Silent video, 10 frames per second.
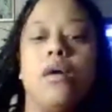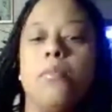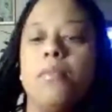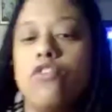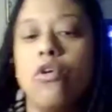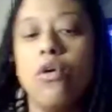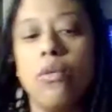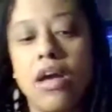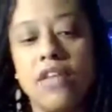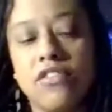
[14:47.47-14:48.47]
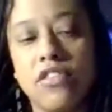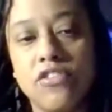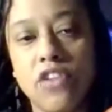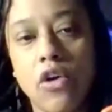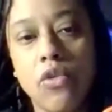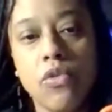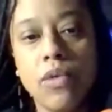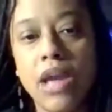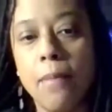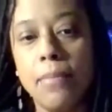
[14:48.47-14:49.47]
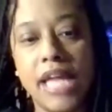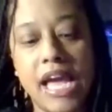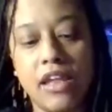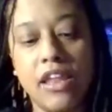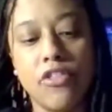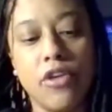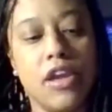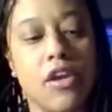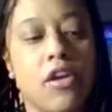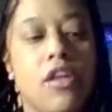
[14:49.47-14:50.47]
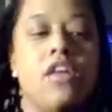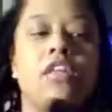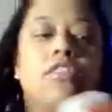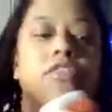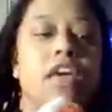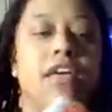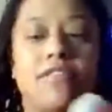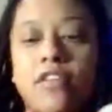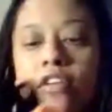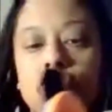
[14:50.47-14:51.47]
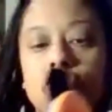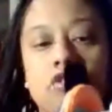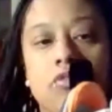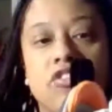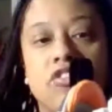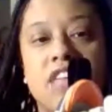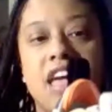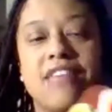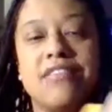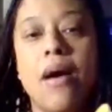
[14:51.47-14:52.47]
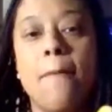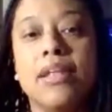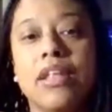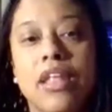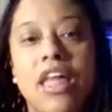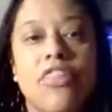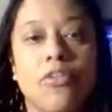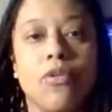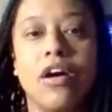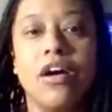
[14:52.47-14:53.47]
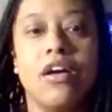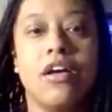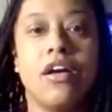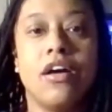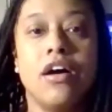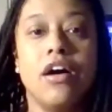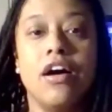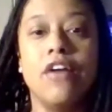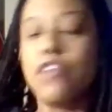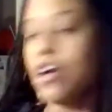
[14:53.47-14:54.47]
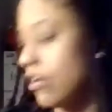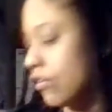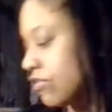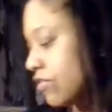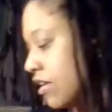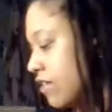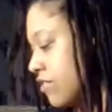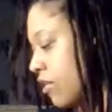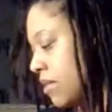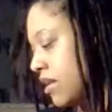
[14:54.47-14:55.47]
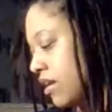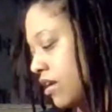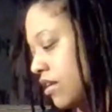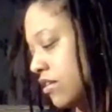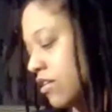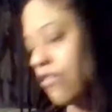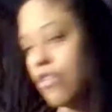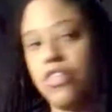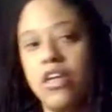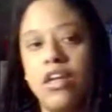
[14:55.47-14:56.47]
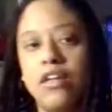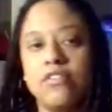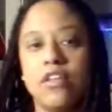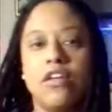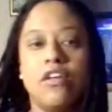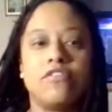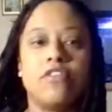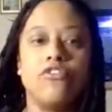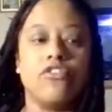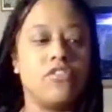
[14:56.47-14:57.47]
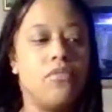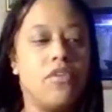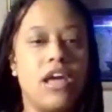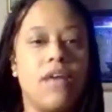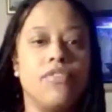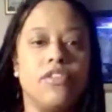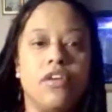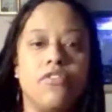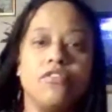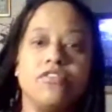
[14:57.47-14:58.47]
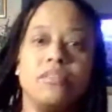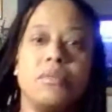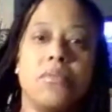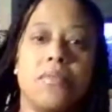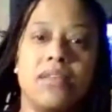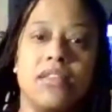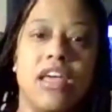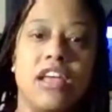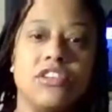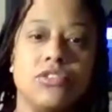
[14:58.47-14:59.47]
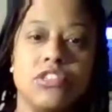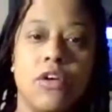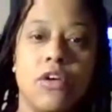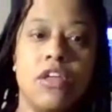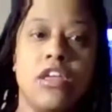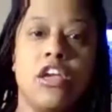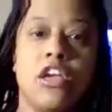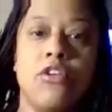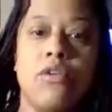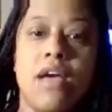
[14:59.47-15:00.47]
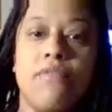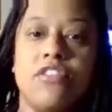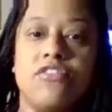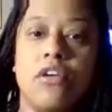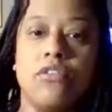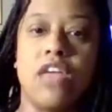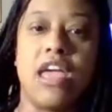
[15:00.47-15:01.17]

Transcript: If you go around to the toe, got black leather here. This shoe just has a plethora of colors and so many different things. So just to point out the differences, let me bring back the last shoe. So Here you have this toe tag.